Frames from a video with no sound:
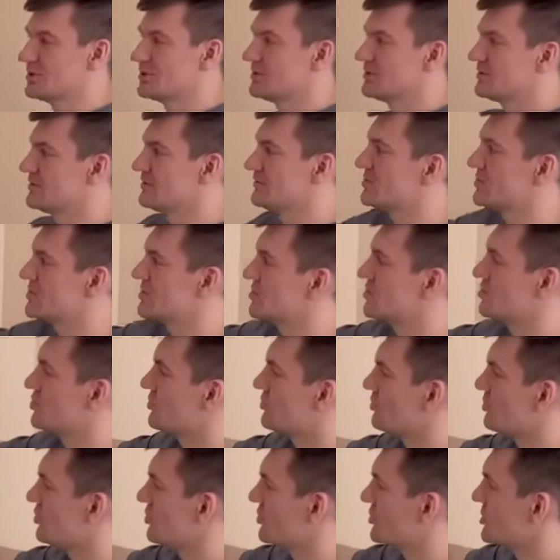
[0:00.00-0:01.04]
The kidney is
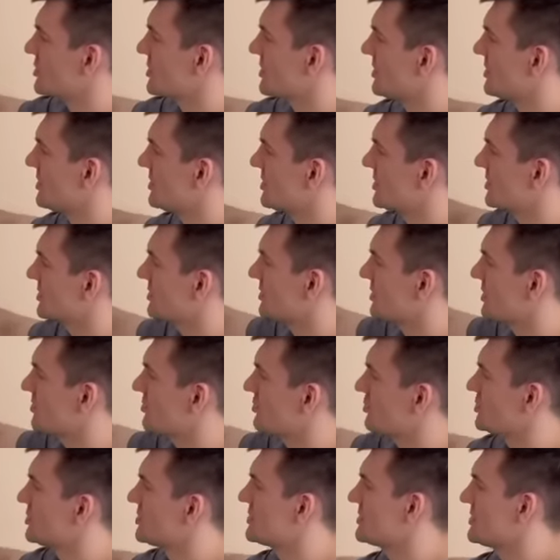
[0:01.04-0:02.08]
also located
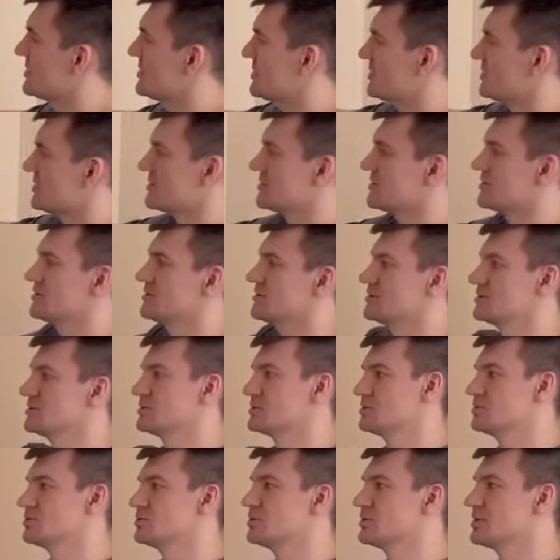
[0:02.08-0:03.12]
here if, well, it's
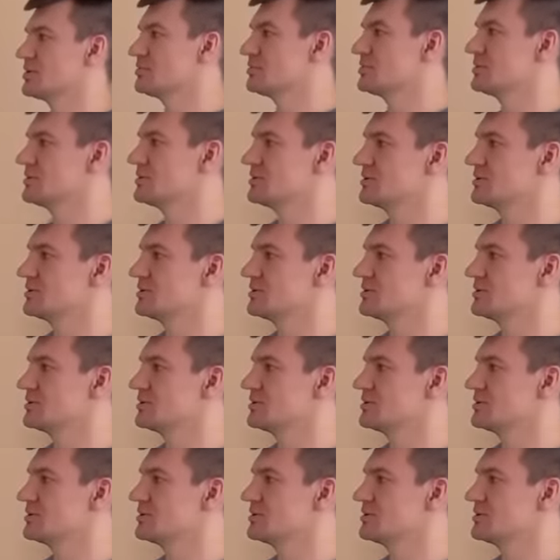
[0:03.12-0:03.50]
present.